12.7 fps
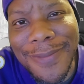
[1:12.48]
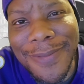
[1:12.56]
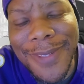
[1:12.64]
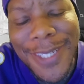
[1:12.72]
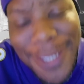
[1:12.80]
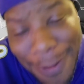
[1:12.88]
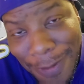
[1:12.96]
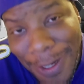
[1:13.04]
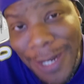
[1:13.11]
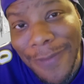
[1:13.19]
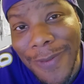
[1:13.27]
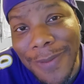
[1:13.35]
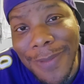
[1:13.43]
is a
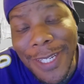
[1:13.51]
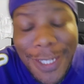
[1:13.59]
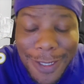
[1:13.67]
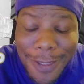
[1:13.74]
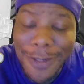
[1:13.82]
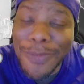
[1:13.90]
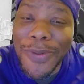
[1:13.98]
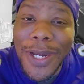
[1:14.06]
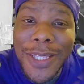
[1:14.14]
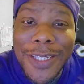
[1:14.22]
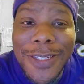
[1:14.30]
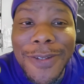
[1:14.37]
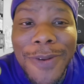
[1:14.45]
Raven. He's on a
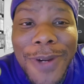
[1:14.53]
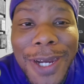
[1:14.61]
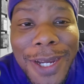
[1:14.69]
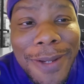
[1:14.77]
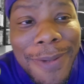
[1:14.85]
practice squad.